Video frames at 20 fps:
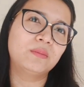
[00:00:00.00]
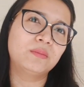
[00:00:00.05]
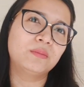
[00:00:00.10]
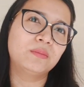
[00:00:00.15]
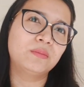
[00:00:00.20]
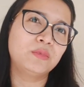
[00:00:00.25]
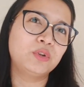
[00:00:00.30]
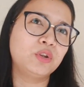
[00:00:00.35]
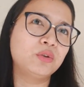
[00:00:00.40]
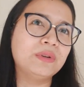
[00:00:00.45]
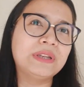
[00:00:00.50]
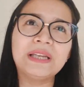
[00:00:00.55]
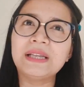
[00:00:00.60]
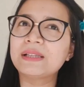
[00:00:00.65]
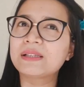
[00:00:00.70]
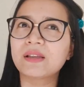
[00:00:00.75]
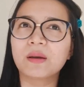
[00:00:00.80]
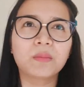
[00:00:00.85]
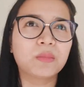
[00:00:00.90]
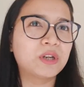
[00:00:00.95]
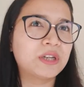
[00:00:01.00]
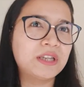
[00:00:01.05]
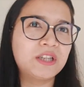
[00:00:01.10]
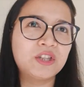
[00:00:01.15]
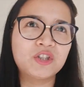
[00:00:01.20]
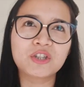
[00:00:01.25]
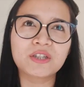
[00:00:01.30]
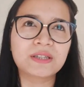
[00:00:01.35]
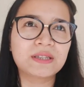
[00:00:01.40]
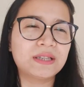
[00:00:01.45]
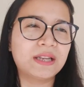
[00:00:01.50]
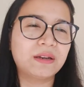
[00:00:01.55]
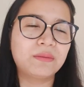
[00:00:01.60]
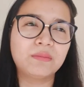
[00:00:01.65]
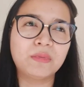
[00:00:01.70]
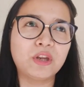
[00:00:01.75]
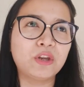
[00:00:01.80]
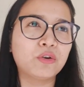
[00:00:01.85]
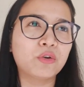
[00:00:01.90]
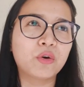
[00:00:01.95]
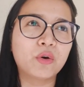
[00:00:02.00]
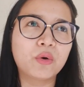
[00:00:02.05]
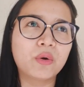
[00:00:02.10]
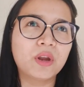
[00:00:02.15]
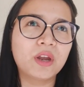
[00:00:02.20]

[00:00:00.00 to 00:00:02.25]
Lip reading: you need somebody, just let me know.